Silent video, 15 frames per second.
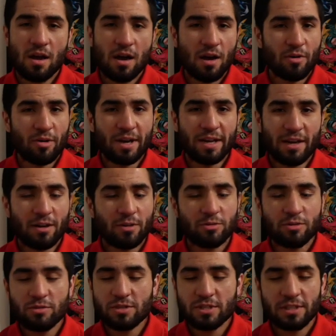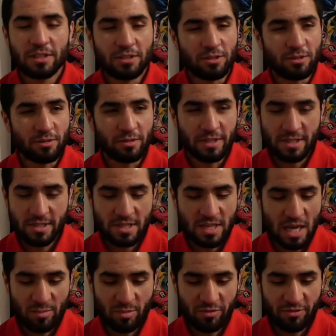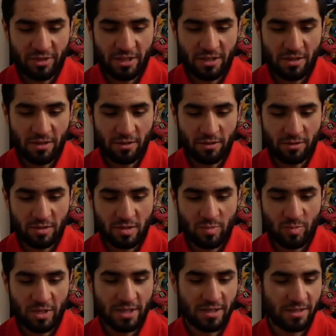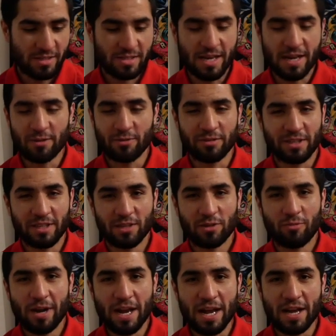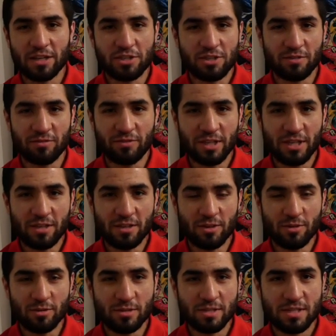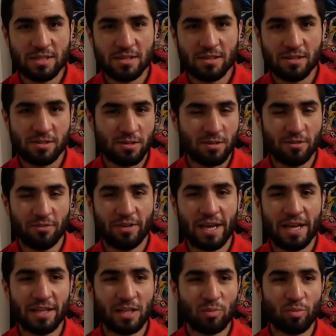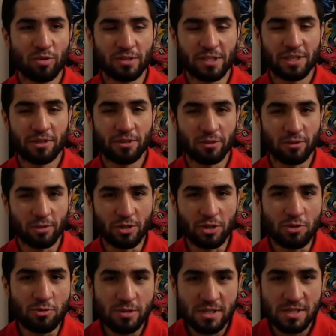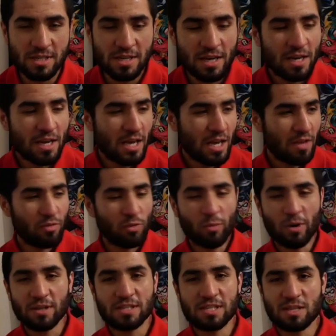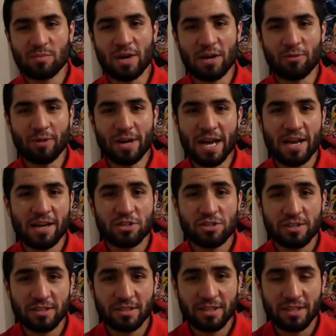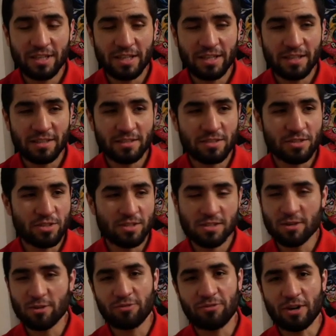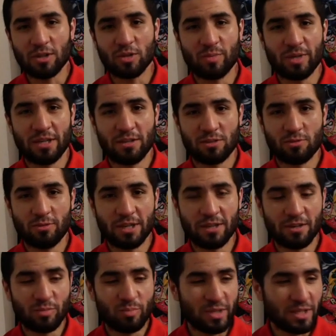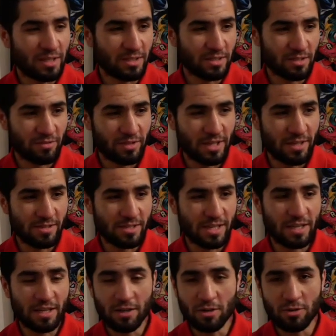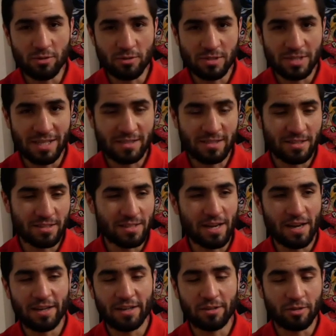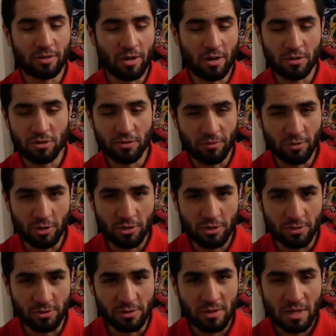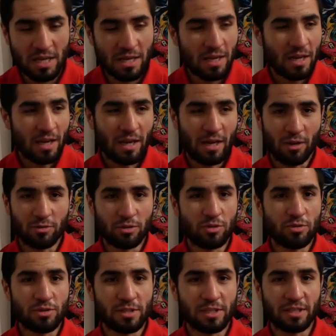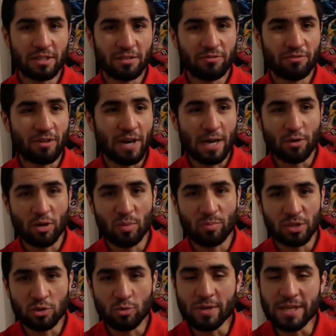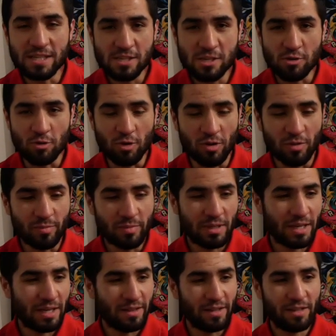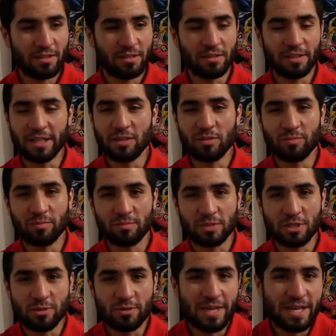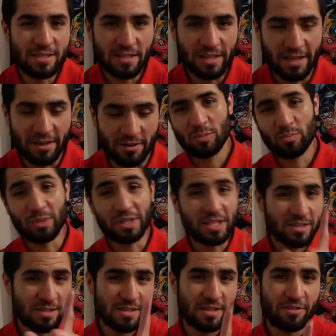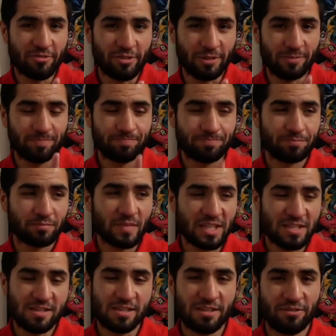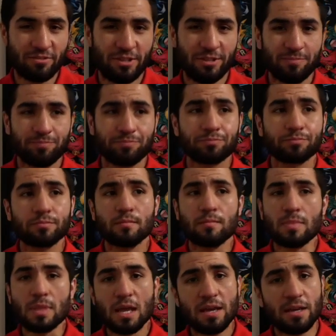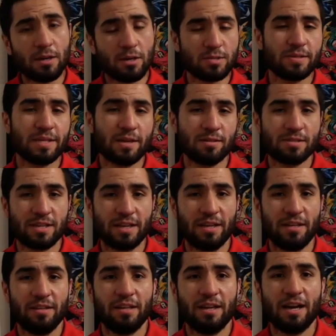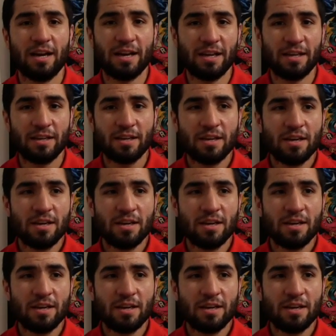Alright, I don't usually do these type of videos because I don't think reaction videos serve any particular use. If you want to see my reaction to things, just go follow me on Twitter, because if there's any news that's exciting or controversial, I'll usually fire up a tweet storm and then delete them 2 days later. But this is different. This is different. It goes without saying that I